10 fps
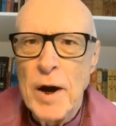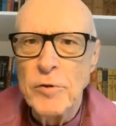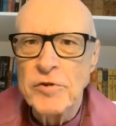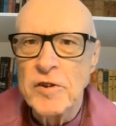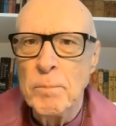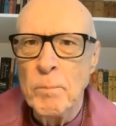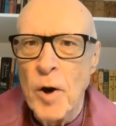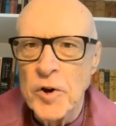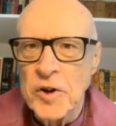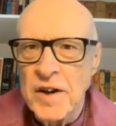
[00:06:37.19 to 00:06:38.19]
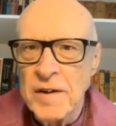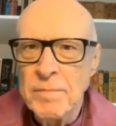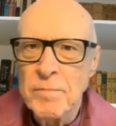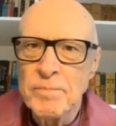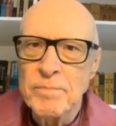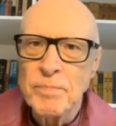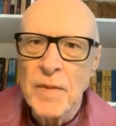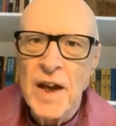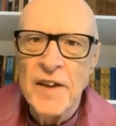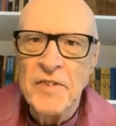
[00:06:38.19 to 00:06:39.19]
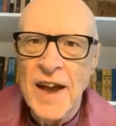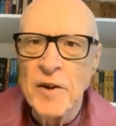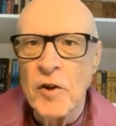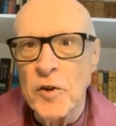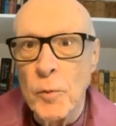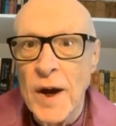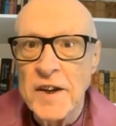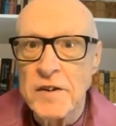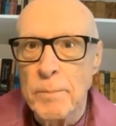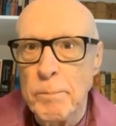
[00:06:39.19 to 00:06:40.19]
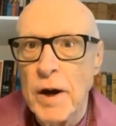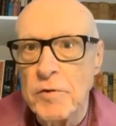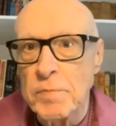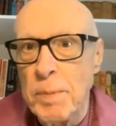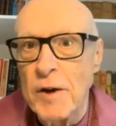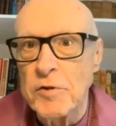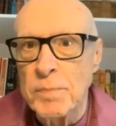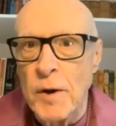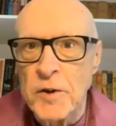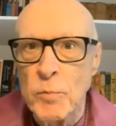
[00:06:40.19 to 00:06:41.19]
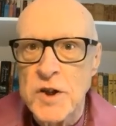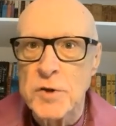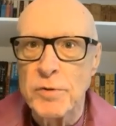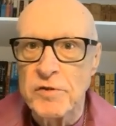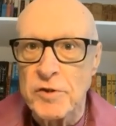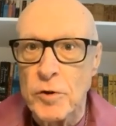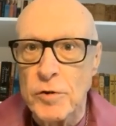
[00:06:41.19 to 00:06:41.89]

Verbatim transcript: postmodern and then on the way to post hmm. postmodern, which was, of